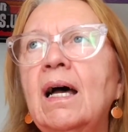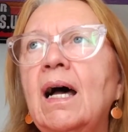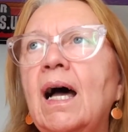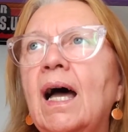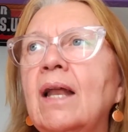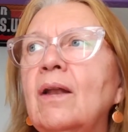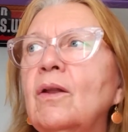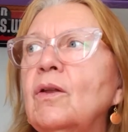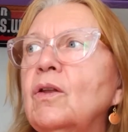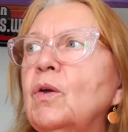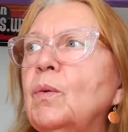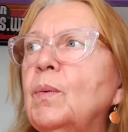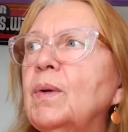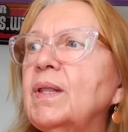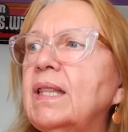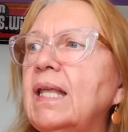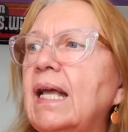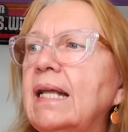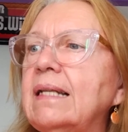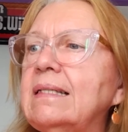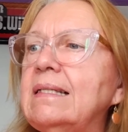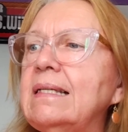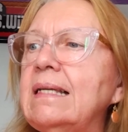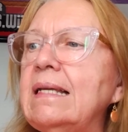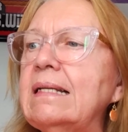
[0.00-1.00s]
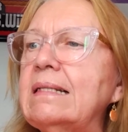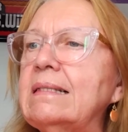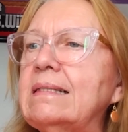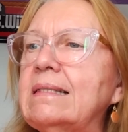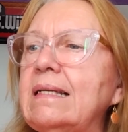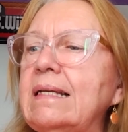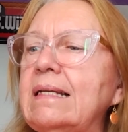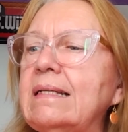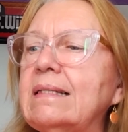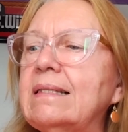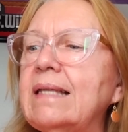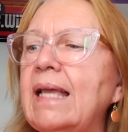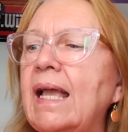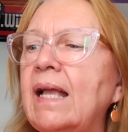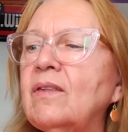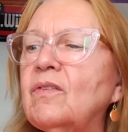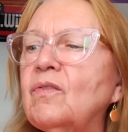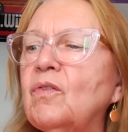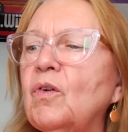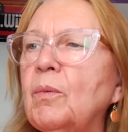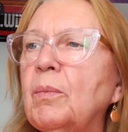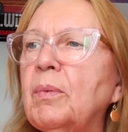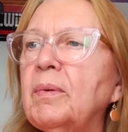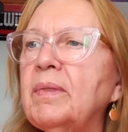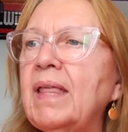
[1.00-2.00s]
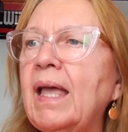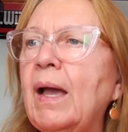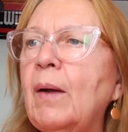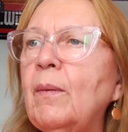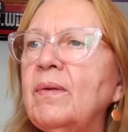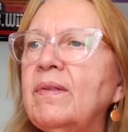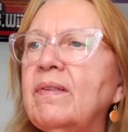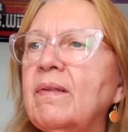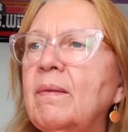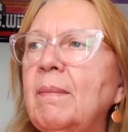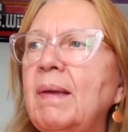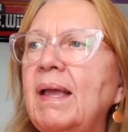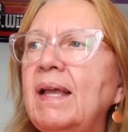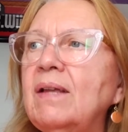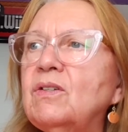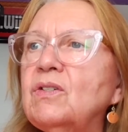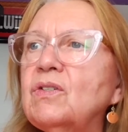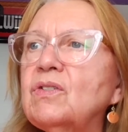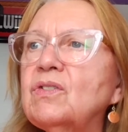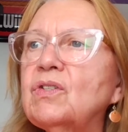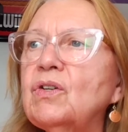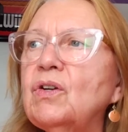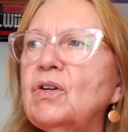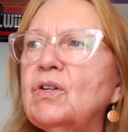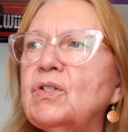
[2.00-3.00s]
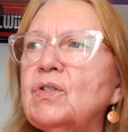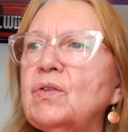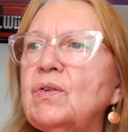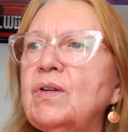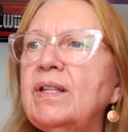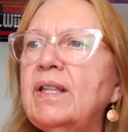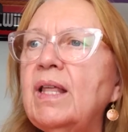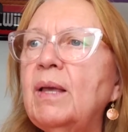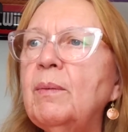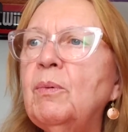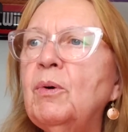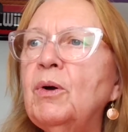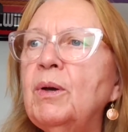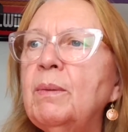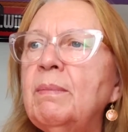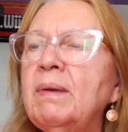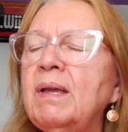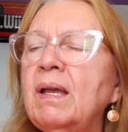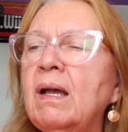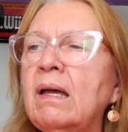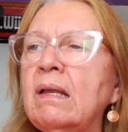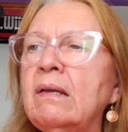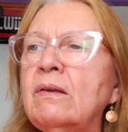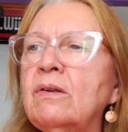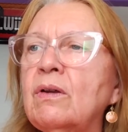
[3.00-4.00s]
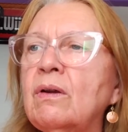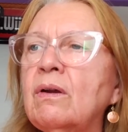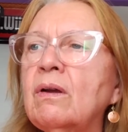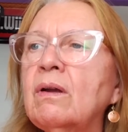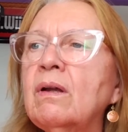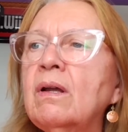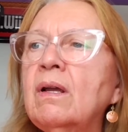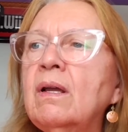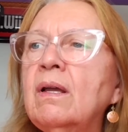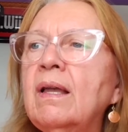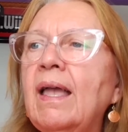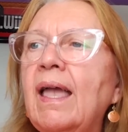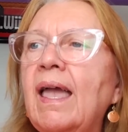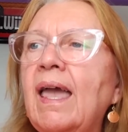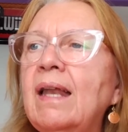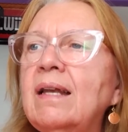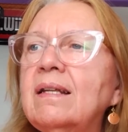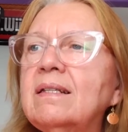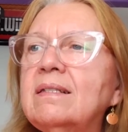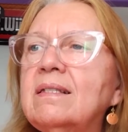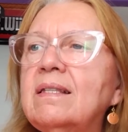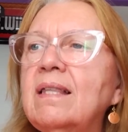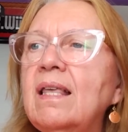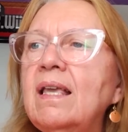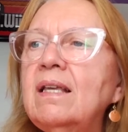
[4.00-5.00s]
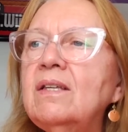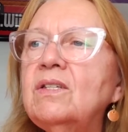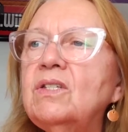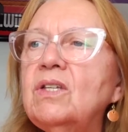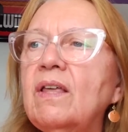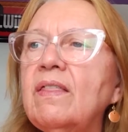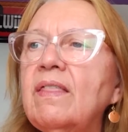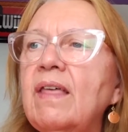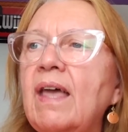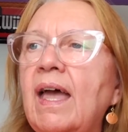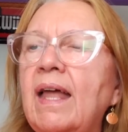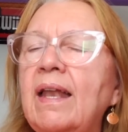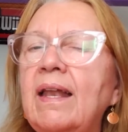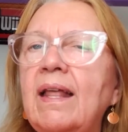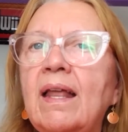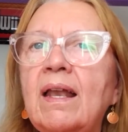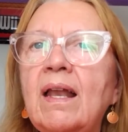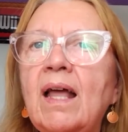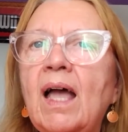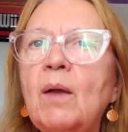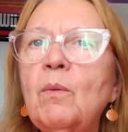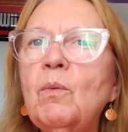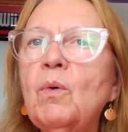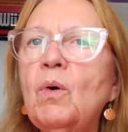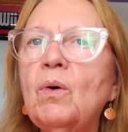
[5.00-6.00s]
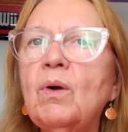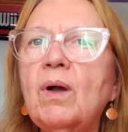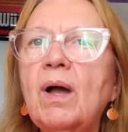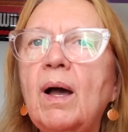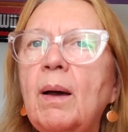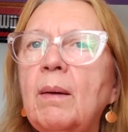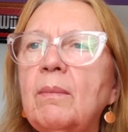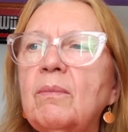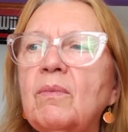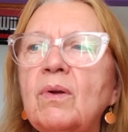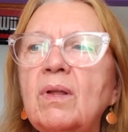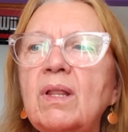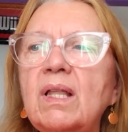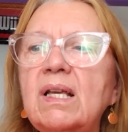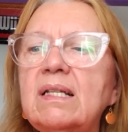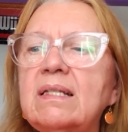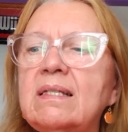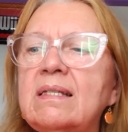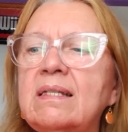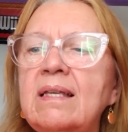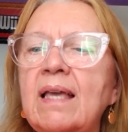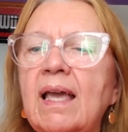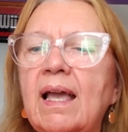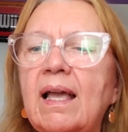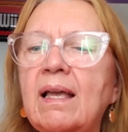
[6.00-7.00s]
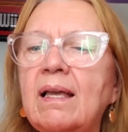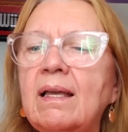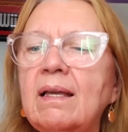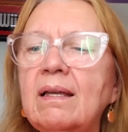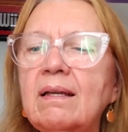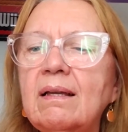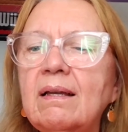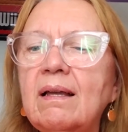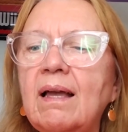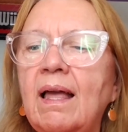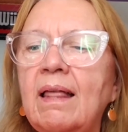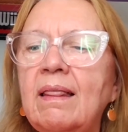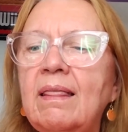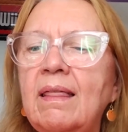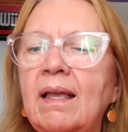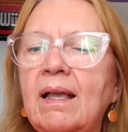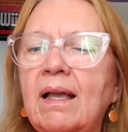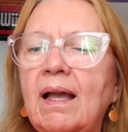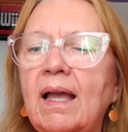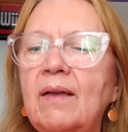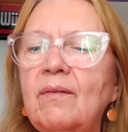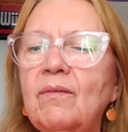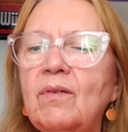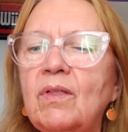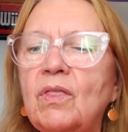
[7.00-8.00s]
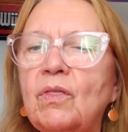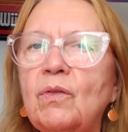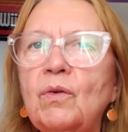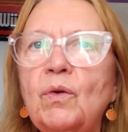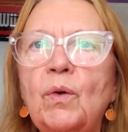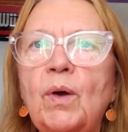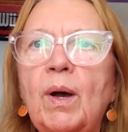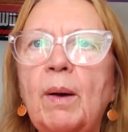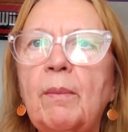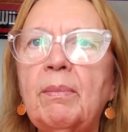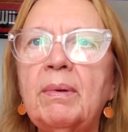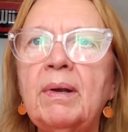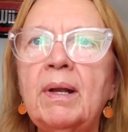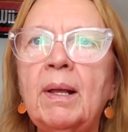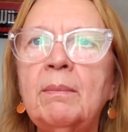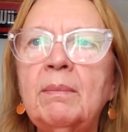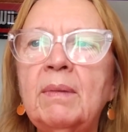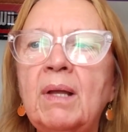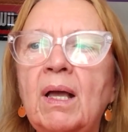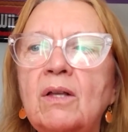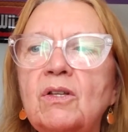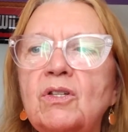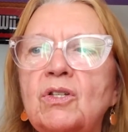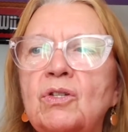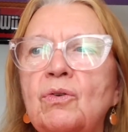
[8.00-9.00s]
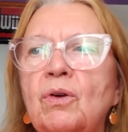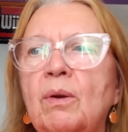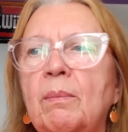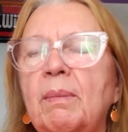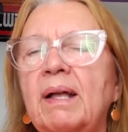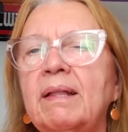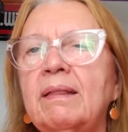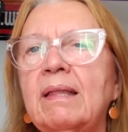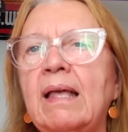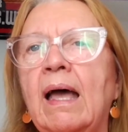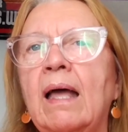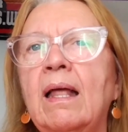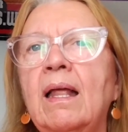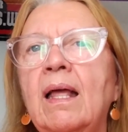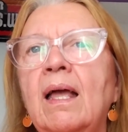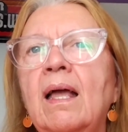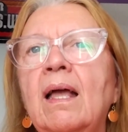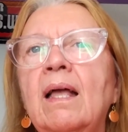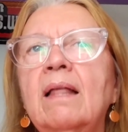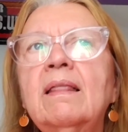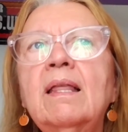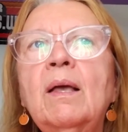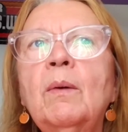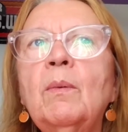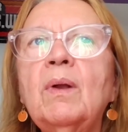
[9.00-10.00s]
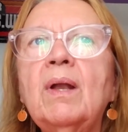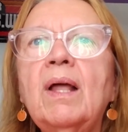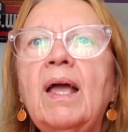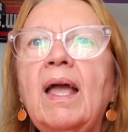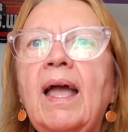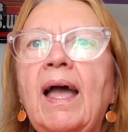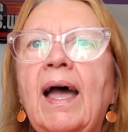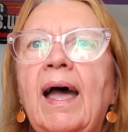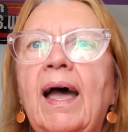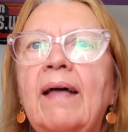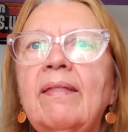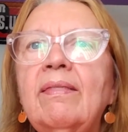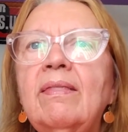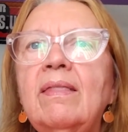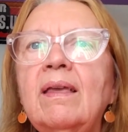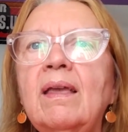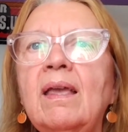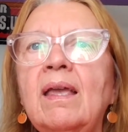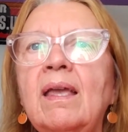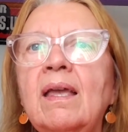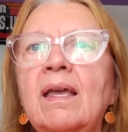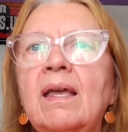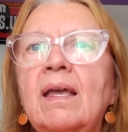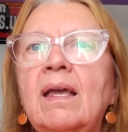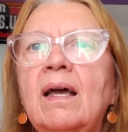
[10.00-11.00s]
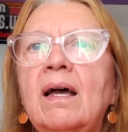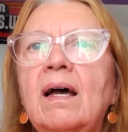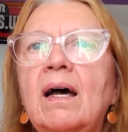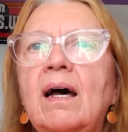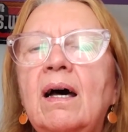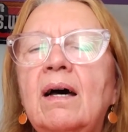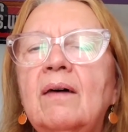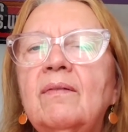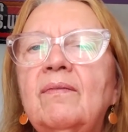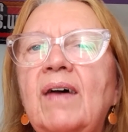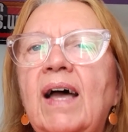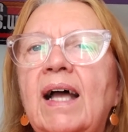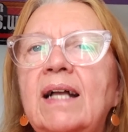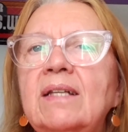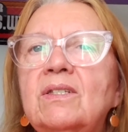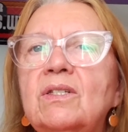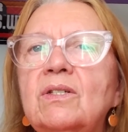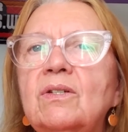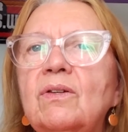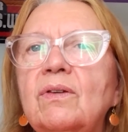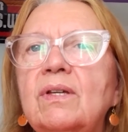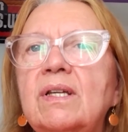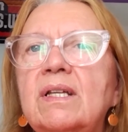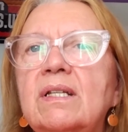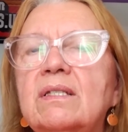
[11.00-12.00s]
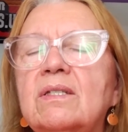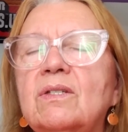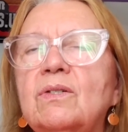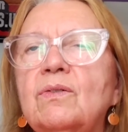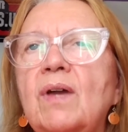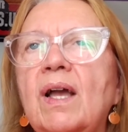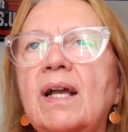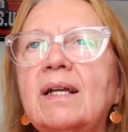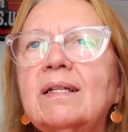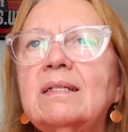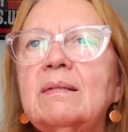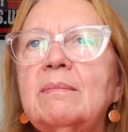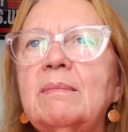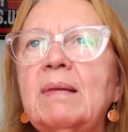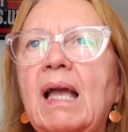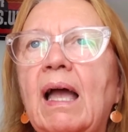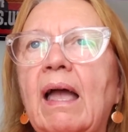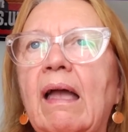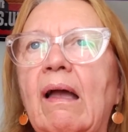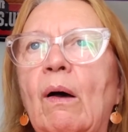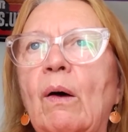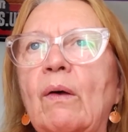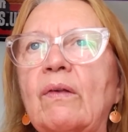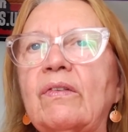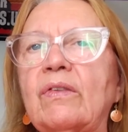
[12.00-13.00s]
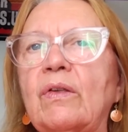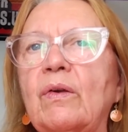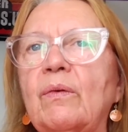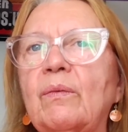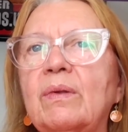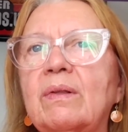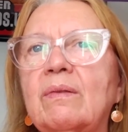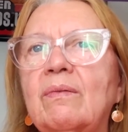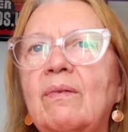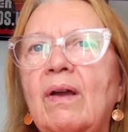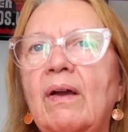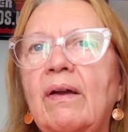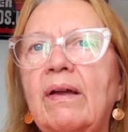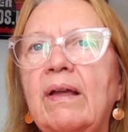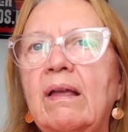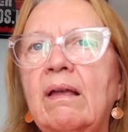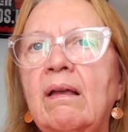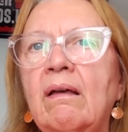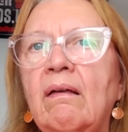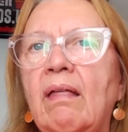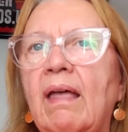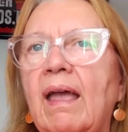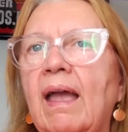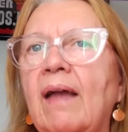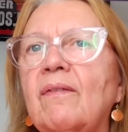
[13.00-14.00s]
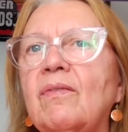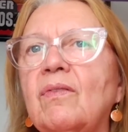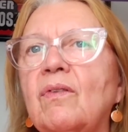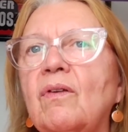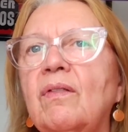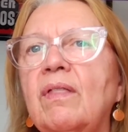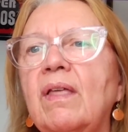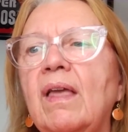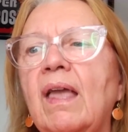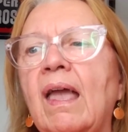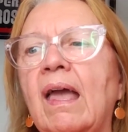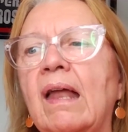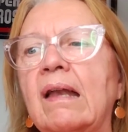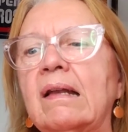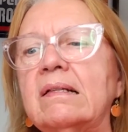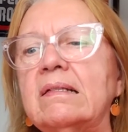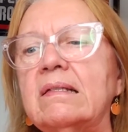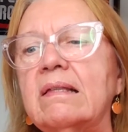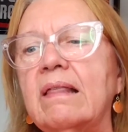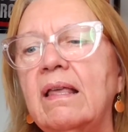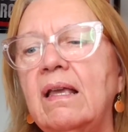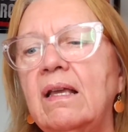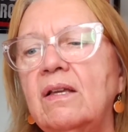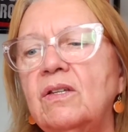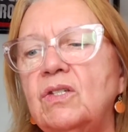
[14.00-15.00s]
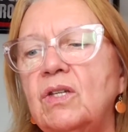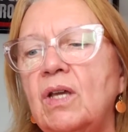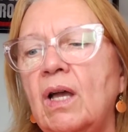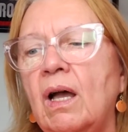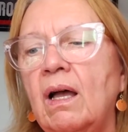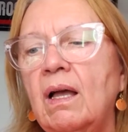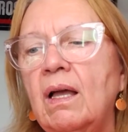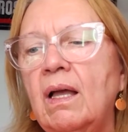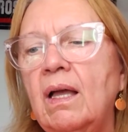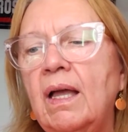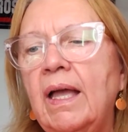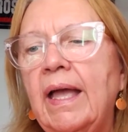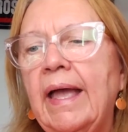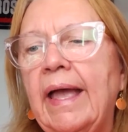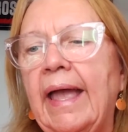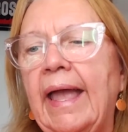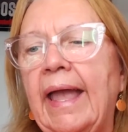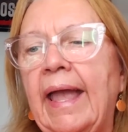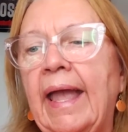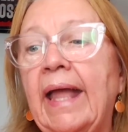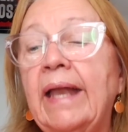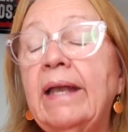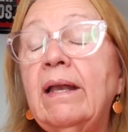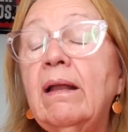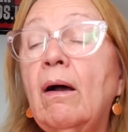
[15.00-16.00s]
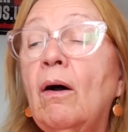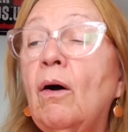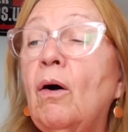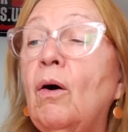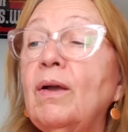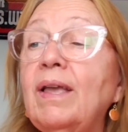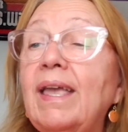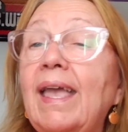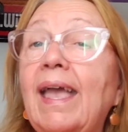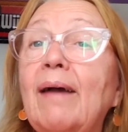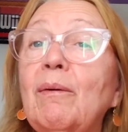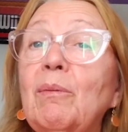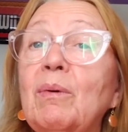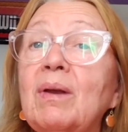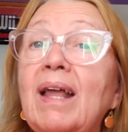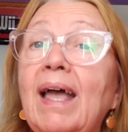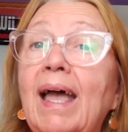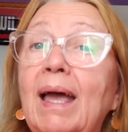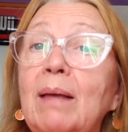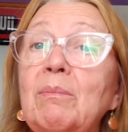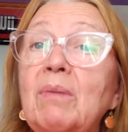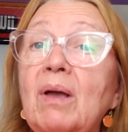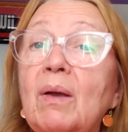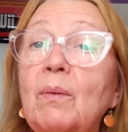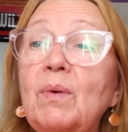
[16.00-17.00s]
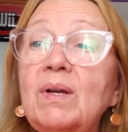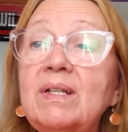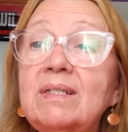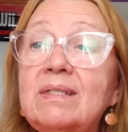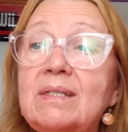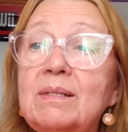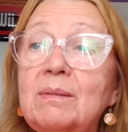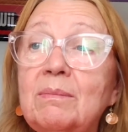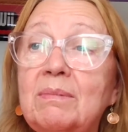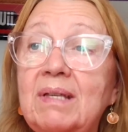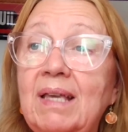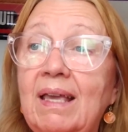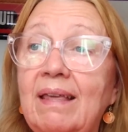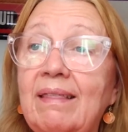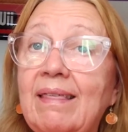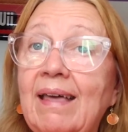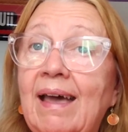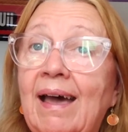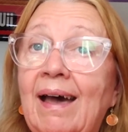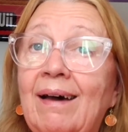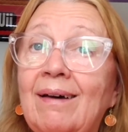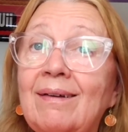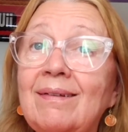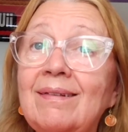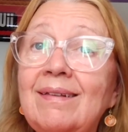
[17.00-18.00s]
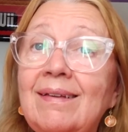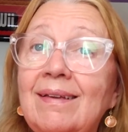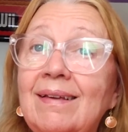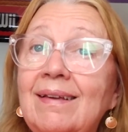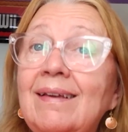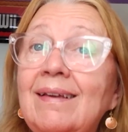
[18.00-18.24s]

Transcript: I don't know what that D&C stands for, but that was a major surgery. They put me under anesthesia then, and I woke up really sick. I think I even threw up, and I'm not sure about that. Then when I had the vaginal hysterectomy, I also was very ill after the anesthesia. And, oh yeah, when I had my wisdom teeth out,